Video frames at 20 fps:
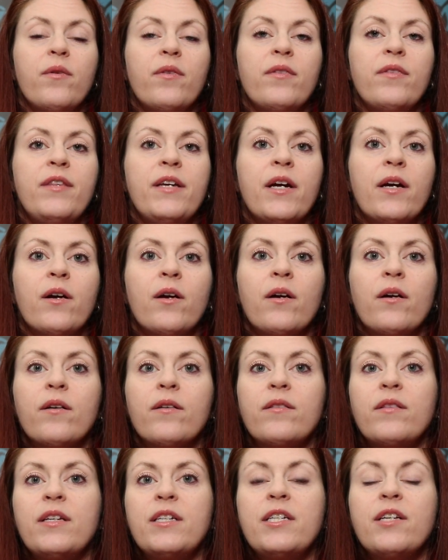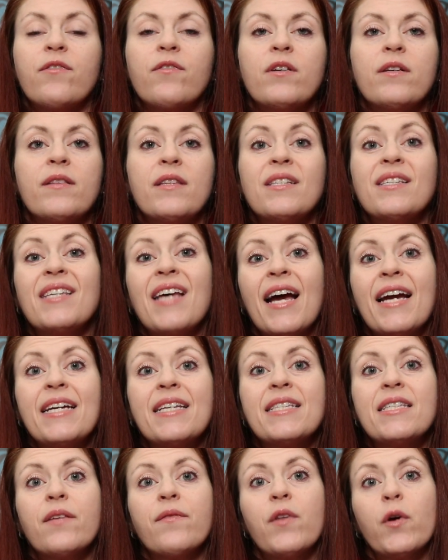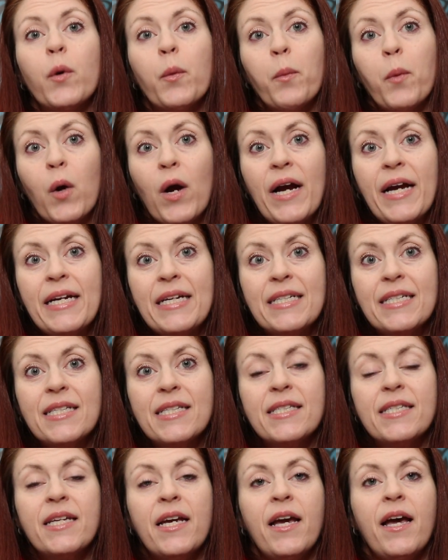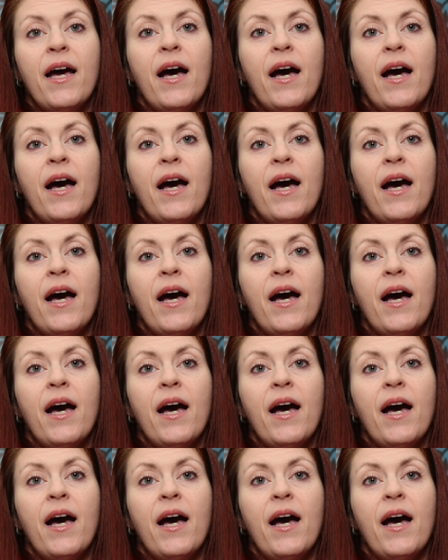the science of their brains,